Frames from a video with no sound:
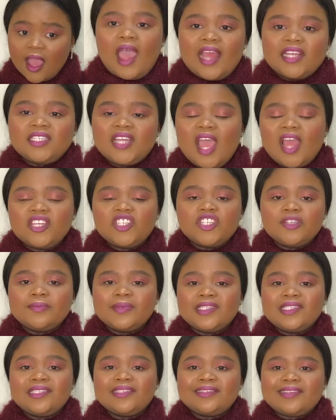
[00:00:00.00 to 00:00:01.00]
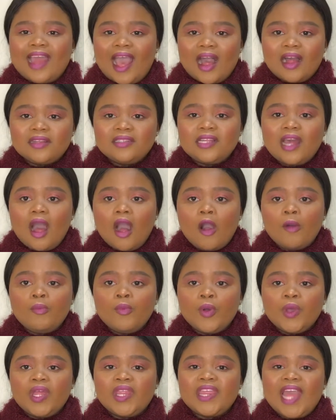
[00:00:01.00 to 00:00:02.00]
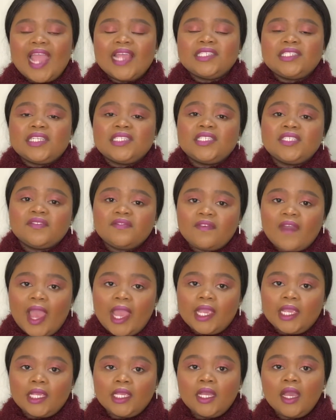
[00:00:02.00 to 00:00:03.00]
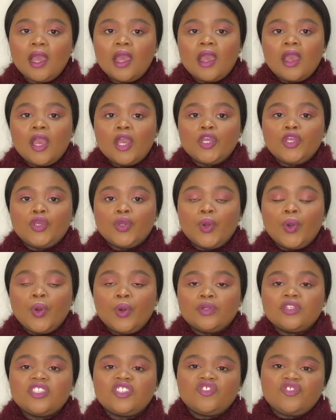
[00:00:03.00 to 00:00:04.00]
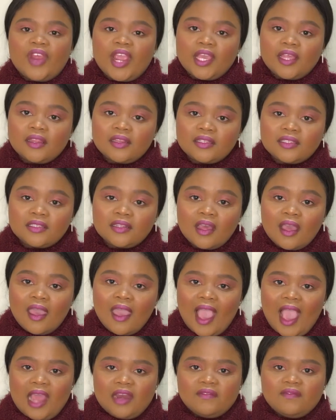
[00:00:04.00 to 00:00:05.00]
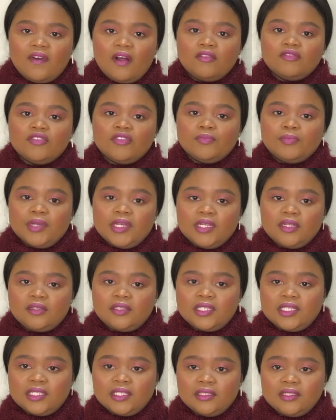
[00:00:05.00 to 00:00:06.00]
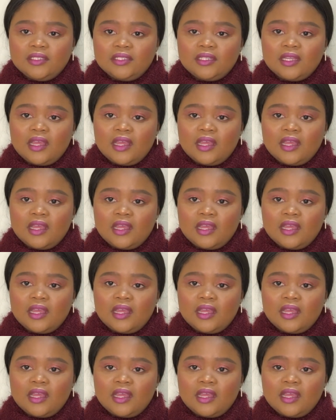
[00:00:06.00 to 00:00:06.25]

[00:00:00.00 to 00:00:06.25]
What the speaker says: Attachment styles help with identifying your strengths and vulnerabilities